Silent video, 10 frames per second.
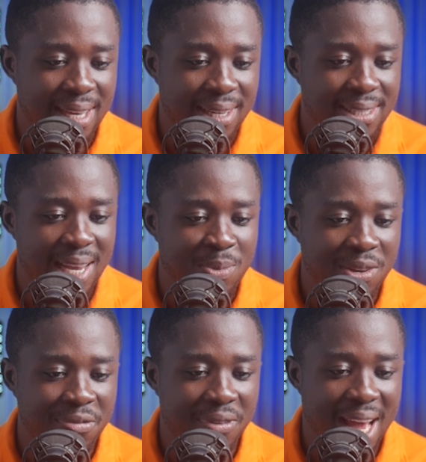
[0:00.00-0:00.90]
Anytime
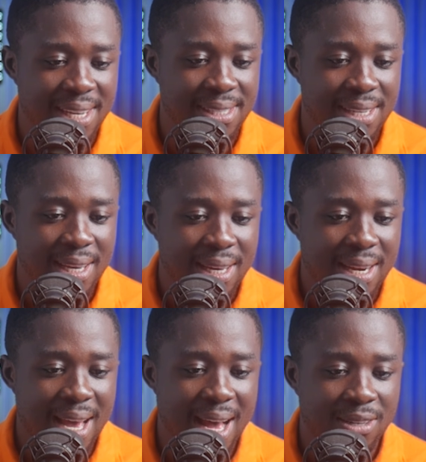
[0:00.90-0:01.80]
he flies,
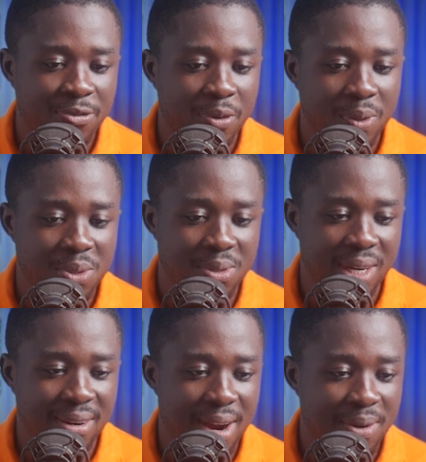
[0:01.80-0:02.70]
the hat falls to
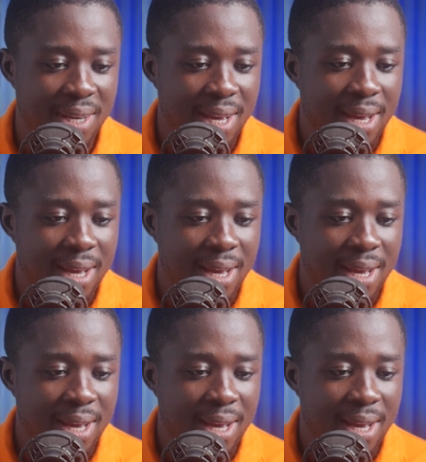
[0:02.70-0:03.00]
the ground.